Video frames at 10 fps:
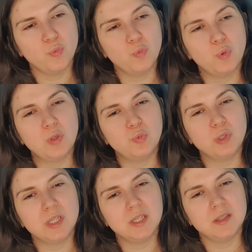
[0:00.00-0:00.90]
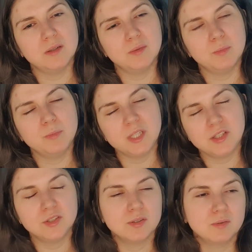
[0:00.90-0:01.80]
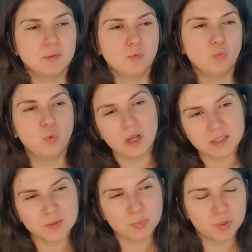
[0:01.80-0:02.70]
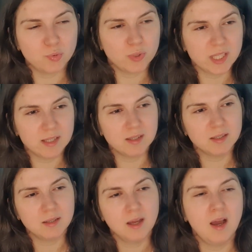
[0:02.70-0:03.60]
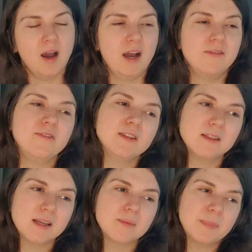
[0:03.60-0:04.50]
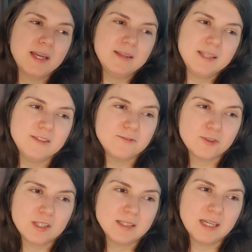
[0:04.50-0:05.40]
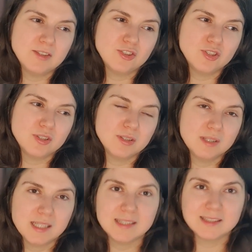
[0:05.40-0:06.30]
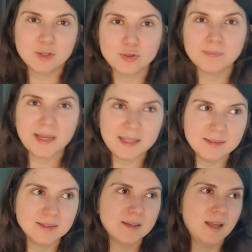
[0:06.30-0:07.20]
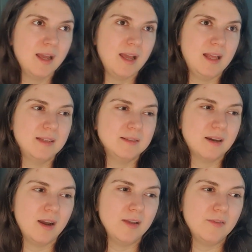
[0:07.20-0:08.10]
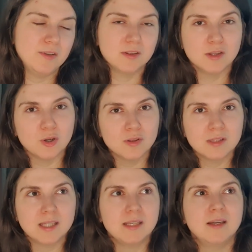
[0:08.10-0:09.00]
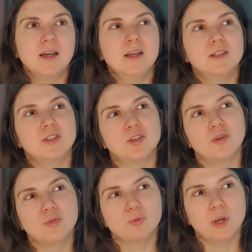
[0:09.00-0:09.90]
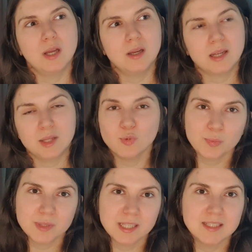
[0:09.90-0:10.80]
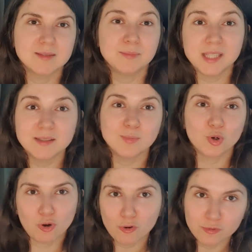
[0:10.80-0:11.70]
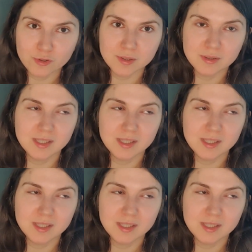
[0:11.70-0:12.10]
when we meet once per week, I feel like my need for attention is not met and I feel lonely. So can we please meet more often?